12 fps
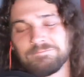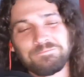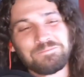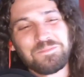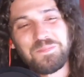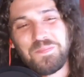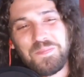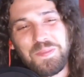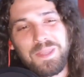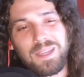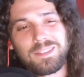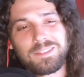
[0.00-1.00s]

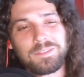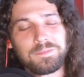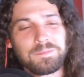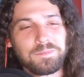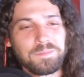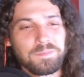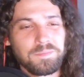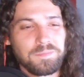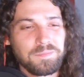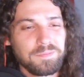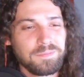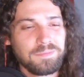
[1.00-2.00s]
She is so
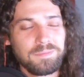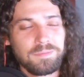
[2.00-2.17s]
hot!